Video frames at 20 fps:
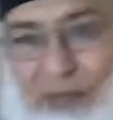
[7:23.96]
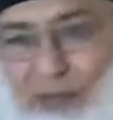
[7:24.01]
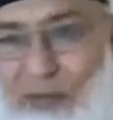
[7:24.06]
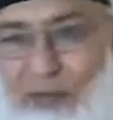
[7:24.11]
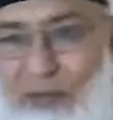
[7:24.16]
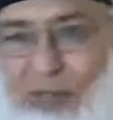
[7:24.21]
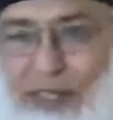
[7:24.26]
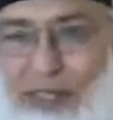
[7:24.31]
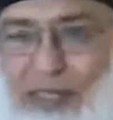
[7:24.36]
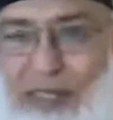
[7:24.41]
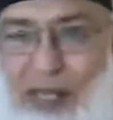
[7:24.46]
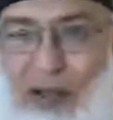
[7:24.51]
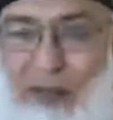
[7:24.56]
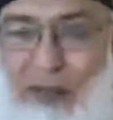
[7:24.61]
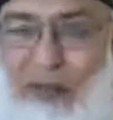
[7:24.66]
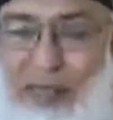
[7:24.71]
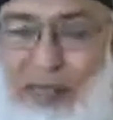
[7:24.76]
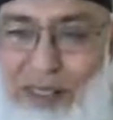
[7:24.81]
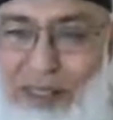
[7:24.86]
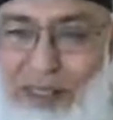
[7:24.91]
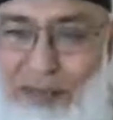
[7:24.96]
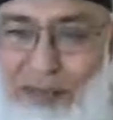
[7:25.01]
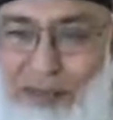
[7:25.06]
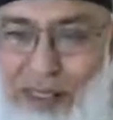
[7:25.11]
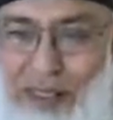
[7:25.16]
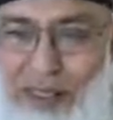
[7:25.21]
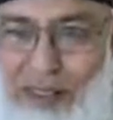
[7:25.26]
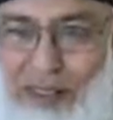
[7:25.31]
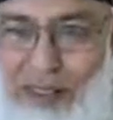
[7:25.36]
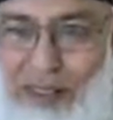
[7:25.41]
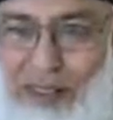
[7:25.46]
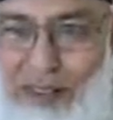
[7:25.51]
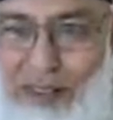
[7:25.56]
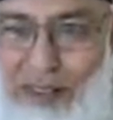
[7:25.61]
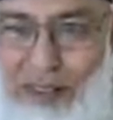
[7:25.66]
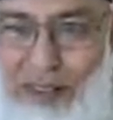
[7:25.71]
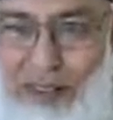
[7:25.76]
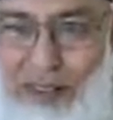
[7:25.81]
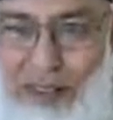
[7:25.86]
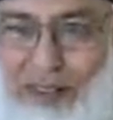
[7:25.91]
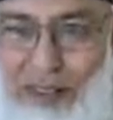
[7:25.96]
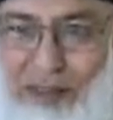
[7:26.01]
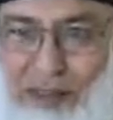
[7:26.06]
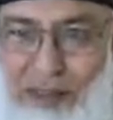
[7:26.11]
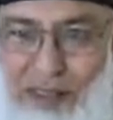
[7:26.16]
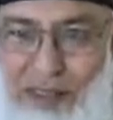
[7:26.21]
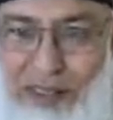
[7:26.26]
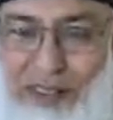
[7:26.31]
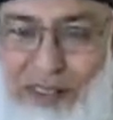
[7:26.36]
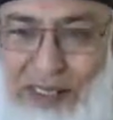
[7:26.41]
which have been, you see,